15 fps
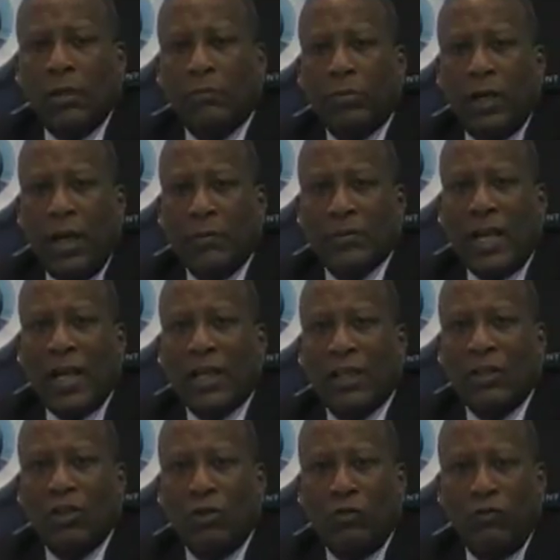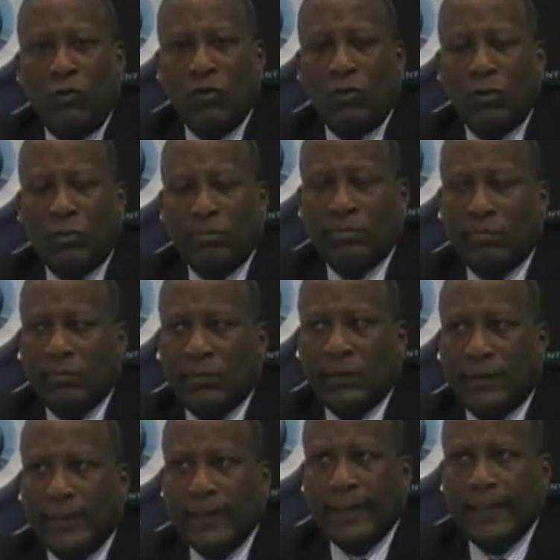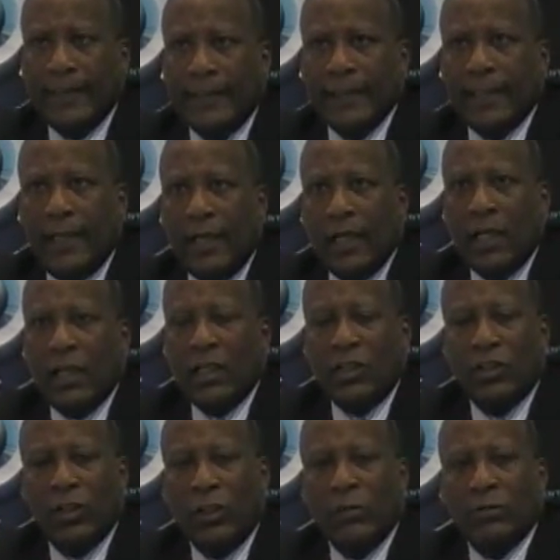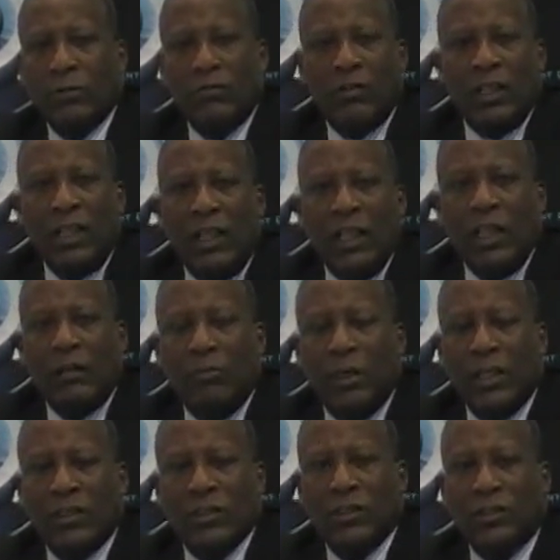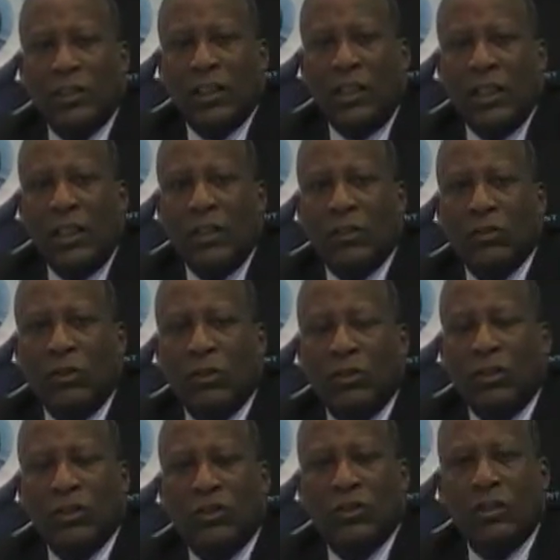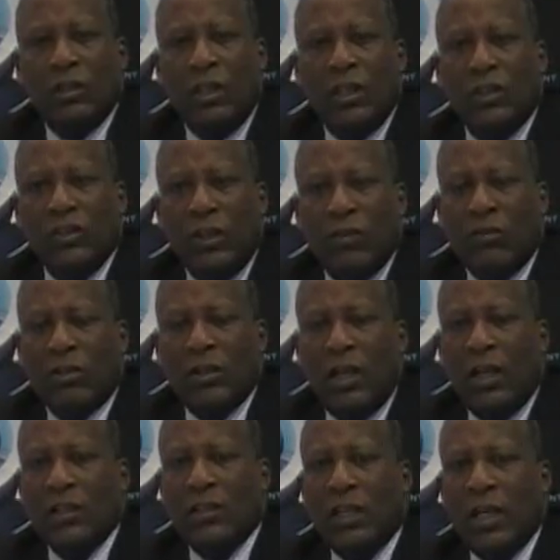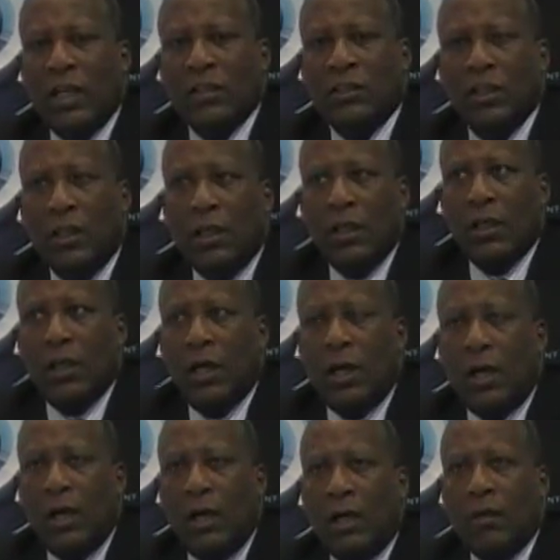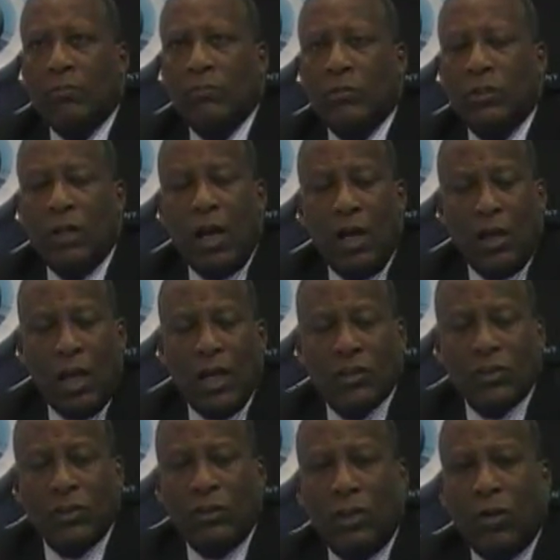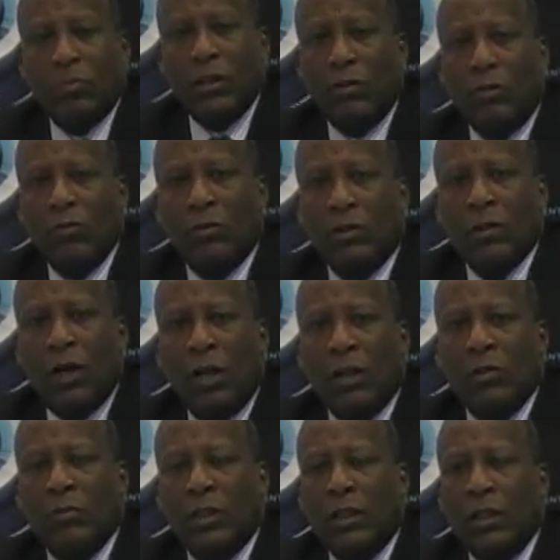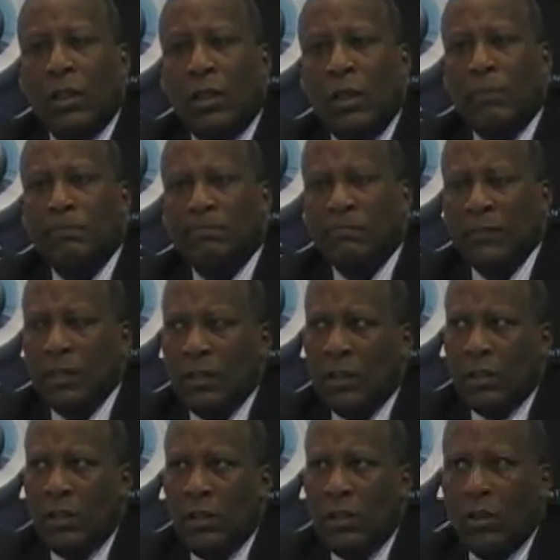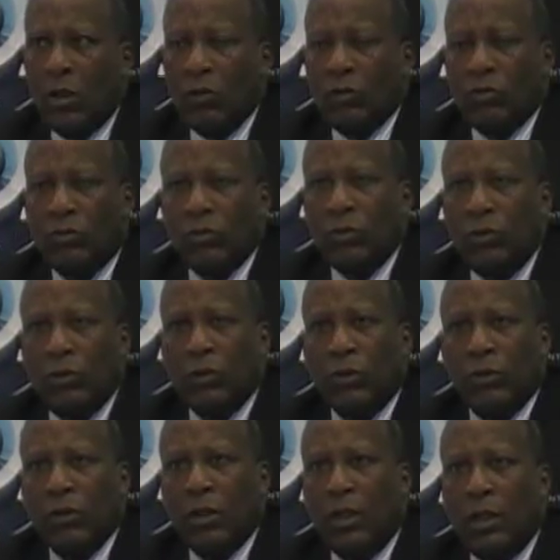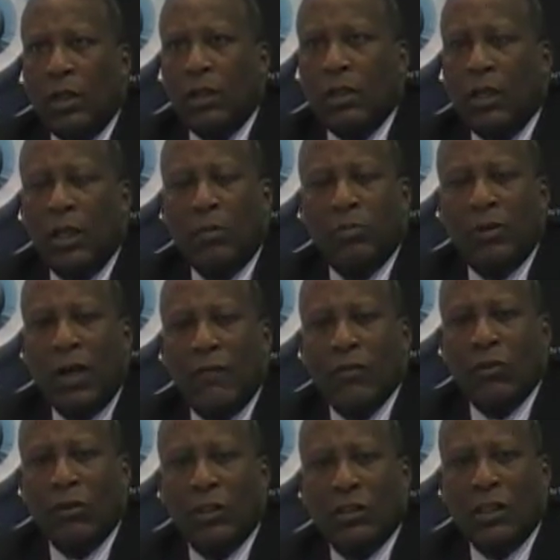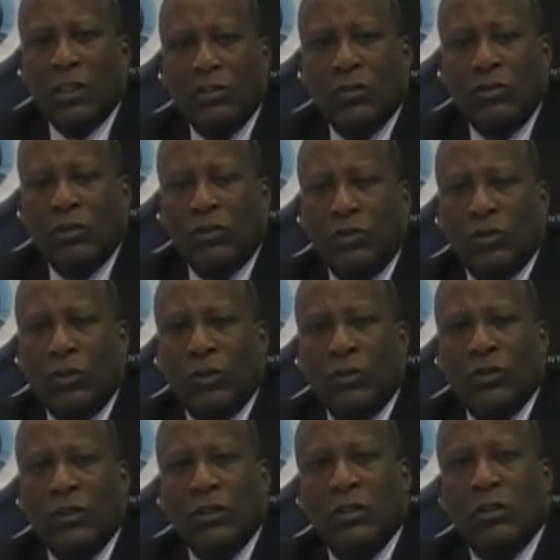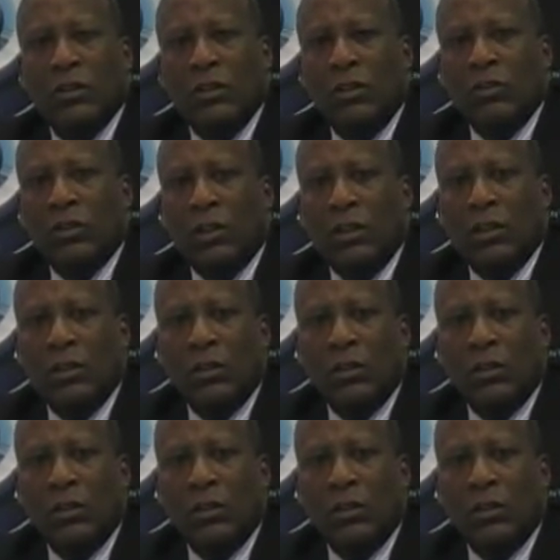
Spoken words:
perhaps I can do for them in terms of business leads, or just in general contacts. I'll certainly help them call me. Through your nonprofit organizations, through your churches, you can